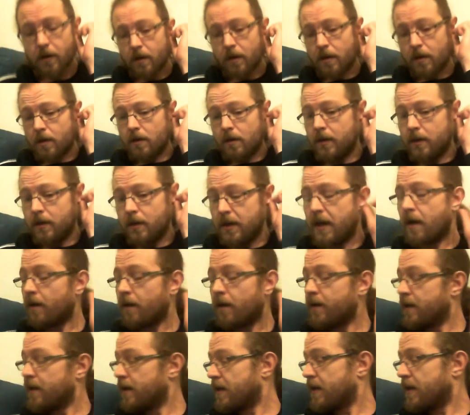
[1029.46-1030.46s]
Yeah, I think
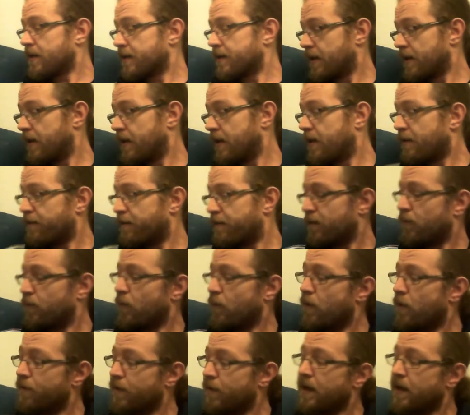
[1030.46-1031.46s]
that's enough of the
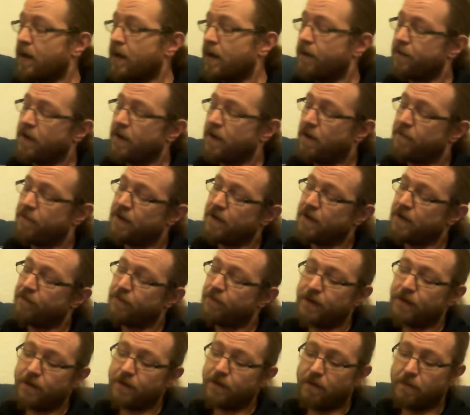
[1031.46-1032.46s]
waffling. I've covered everything
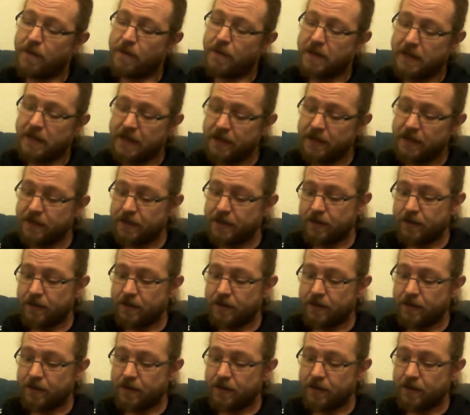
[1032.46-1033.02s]
on my list.